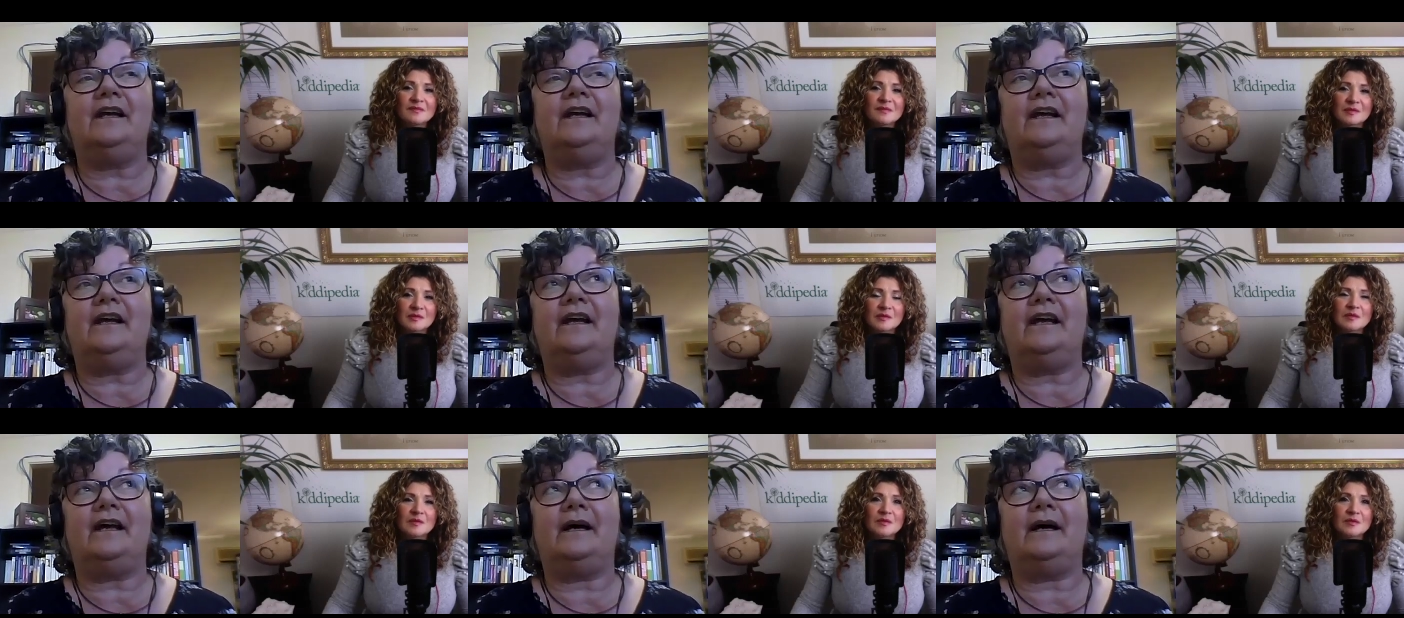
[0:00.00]

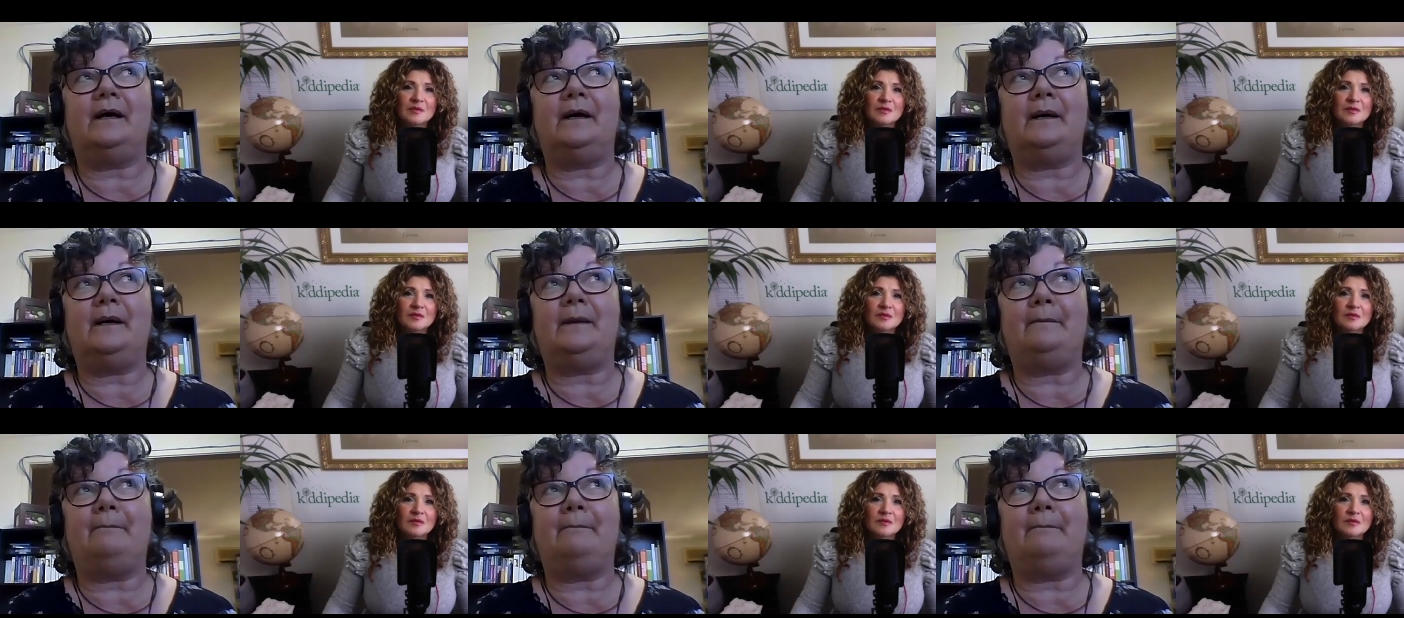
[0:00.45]

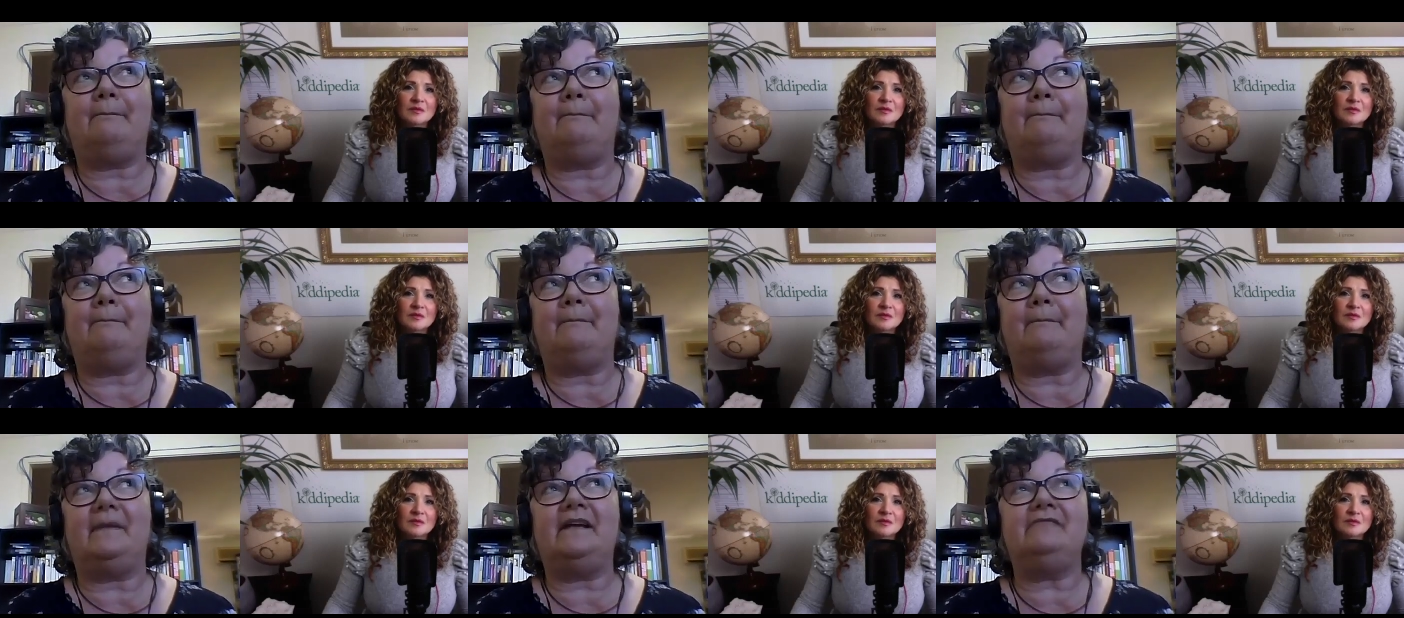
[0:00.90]

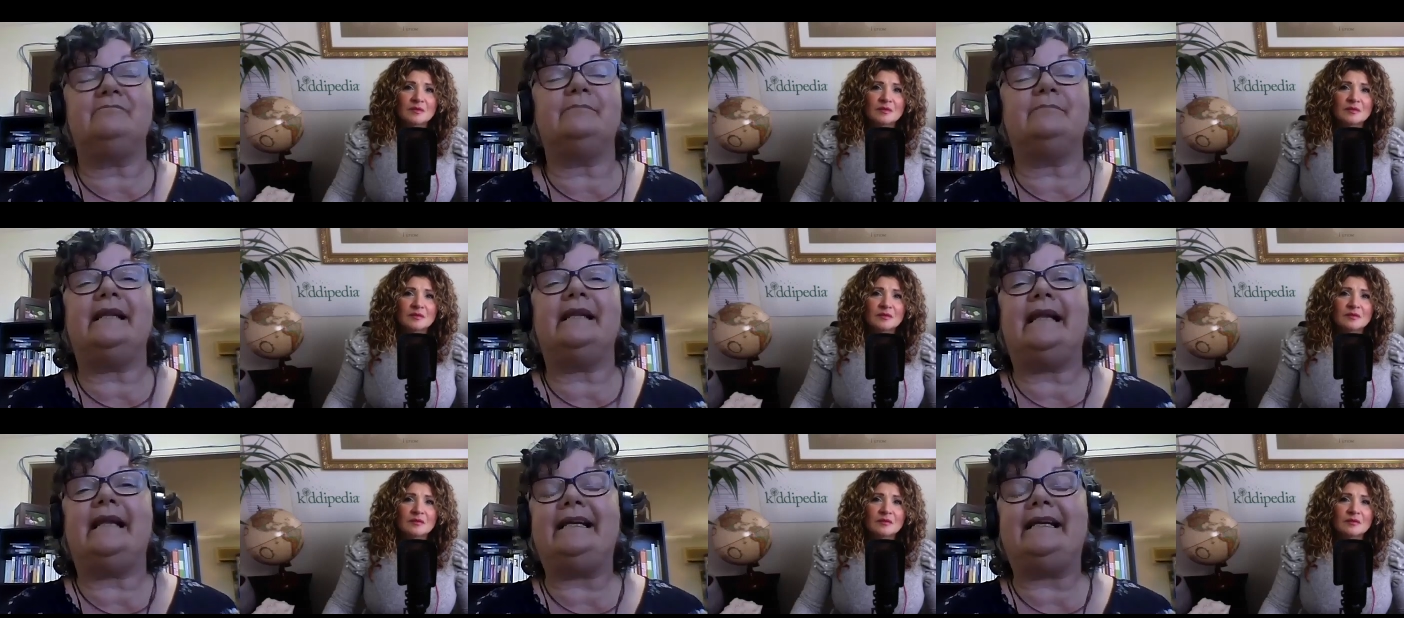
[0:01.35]
Speaker 1: um, even
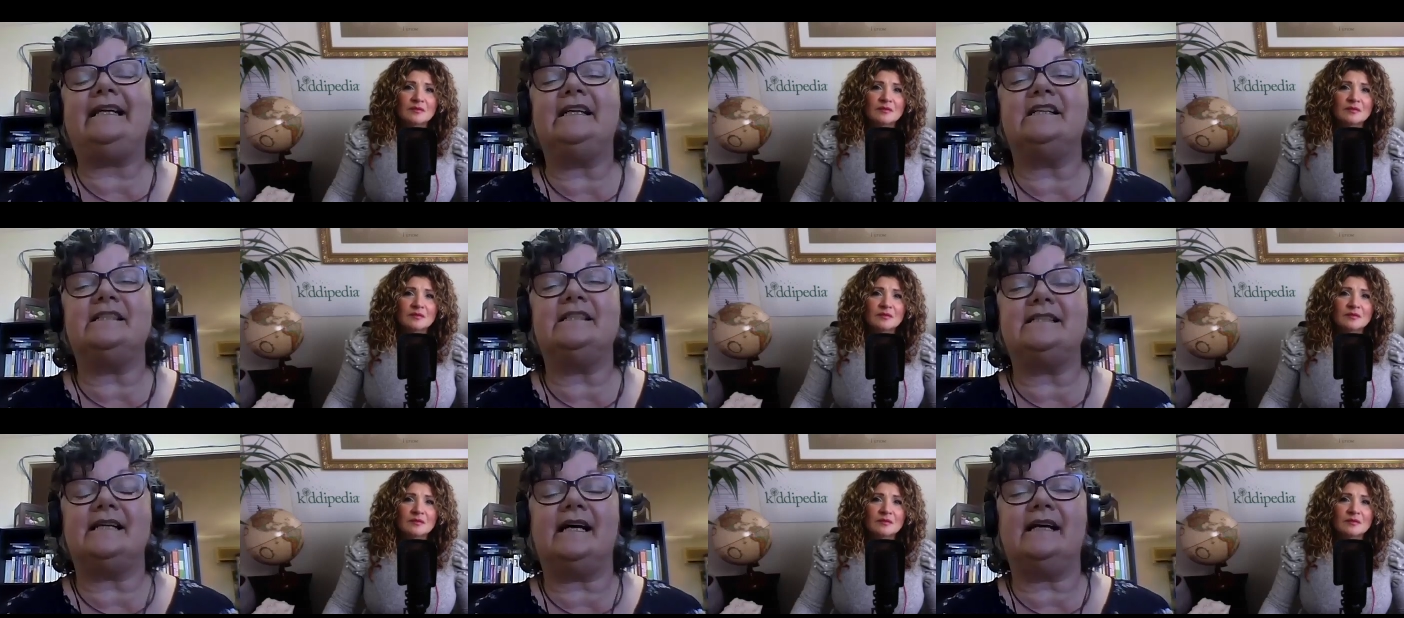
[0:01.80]
planning your
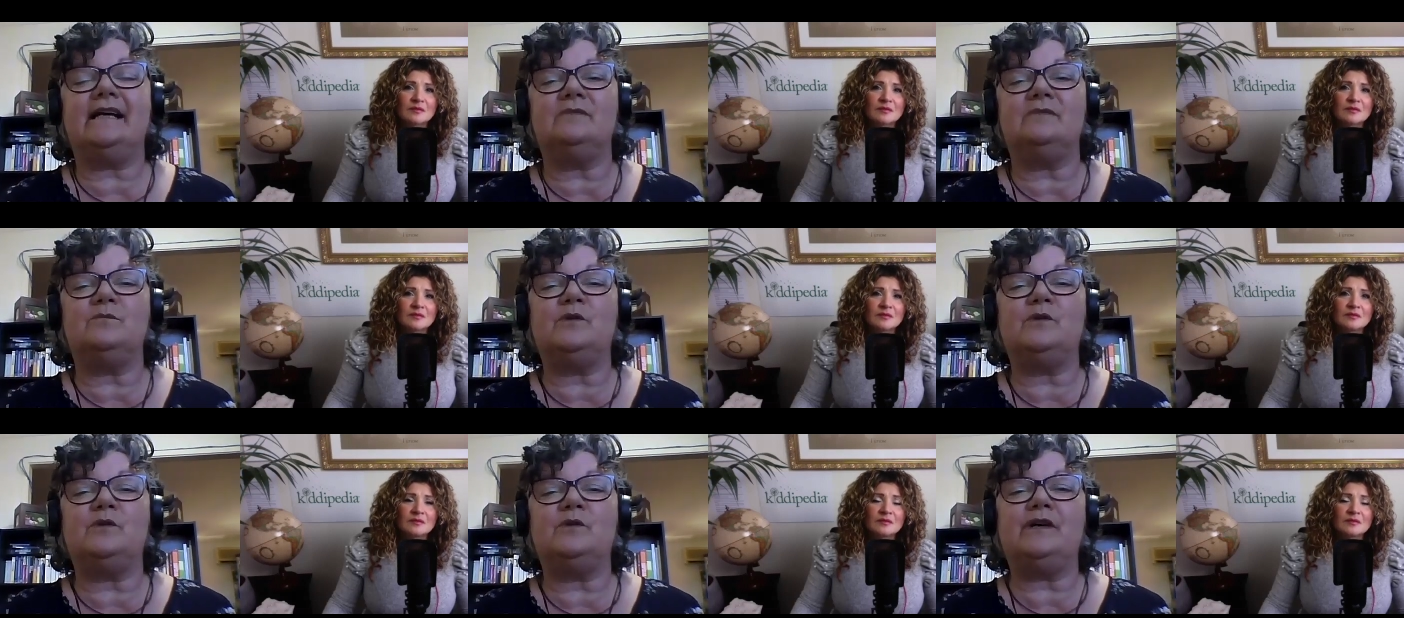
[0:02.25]
day and
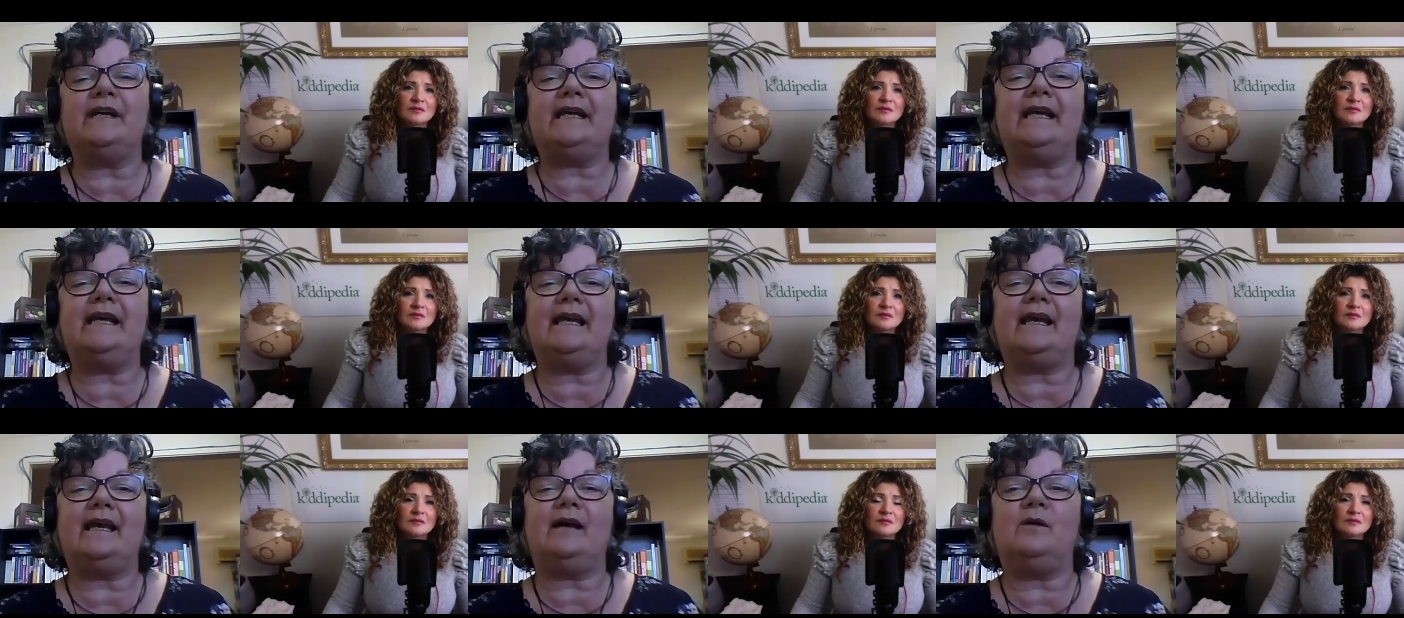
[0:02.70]

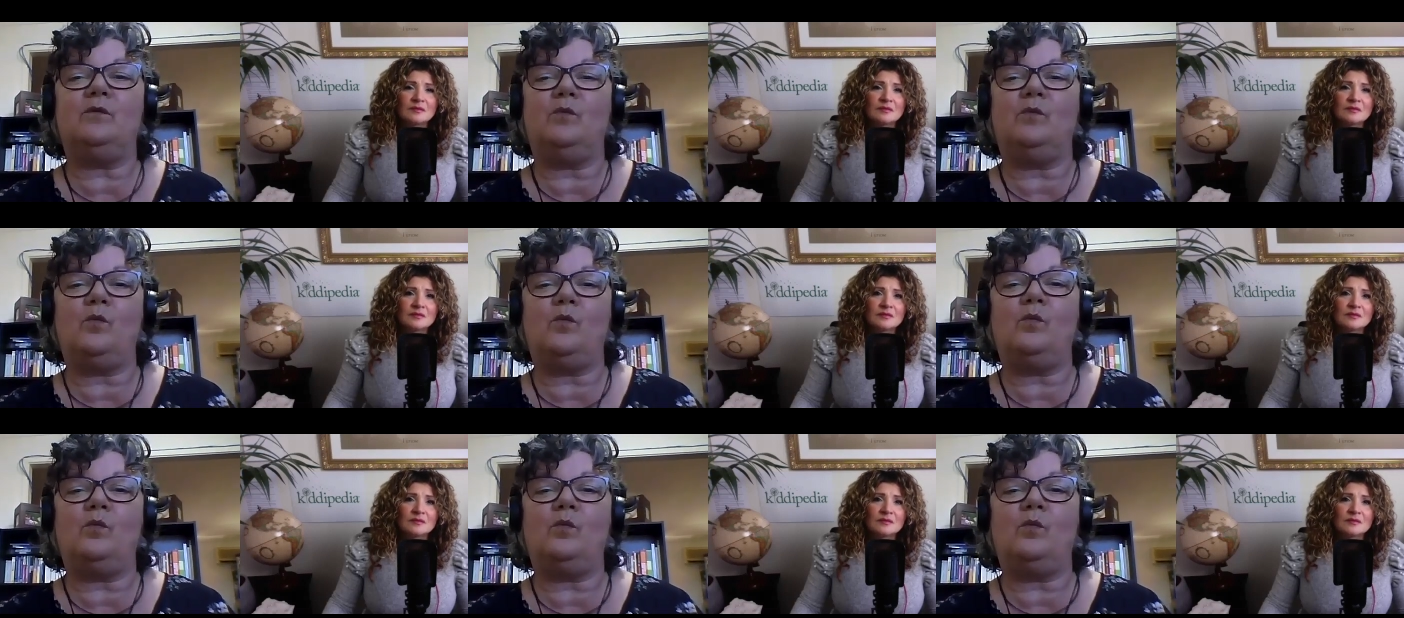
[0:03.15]
working out